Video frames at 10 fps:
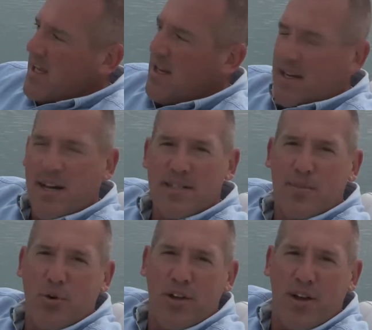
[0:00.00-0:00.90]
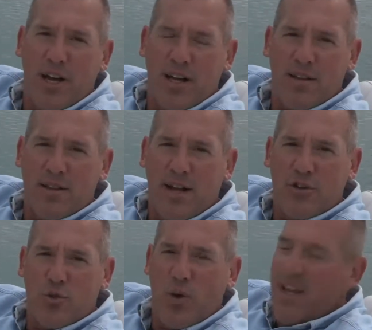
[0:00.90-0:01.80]
and cuts a pretty
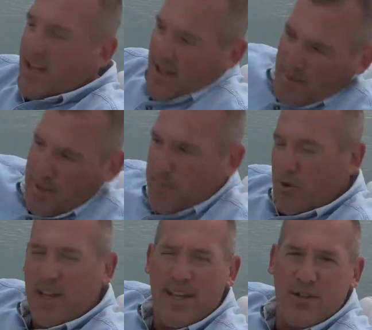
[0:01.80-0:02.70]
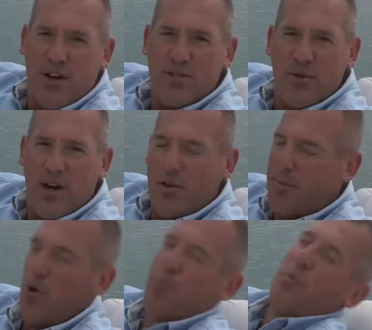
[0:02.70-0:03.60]
large wake, people can get tossed around the boat.